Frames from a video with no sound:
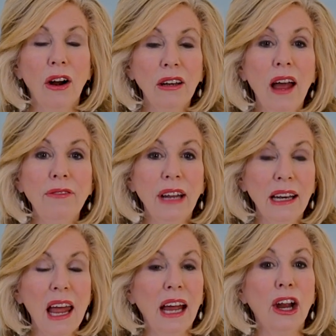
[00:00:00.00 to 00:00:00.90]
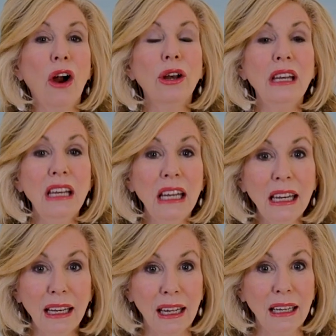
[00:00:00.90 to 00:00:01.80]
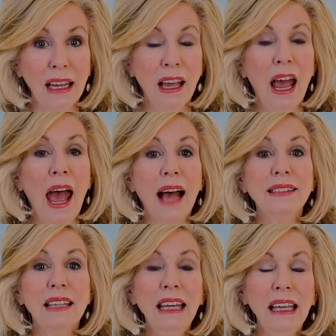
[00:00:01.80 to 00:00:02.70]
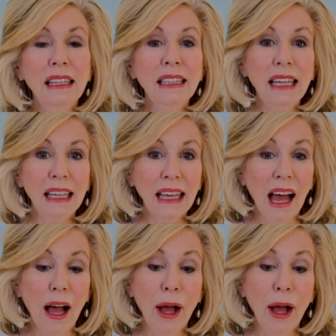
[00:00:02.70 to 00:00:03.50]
our love and light are needed as a healing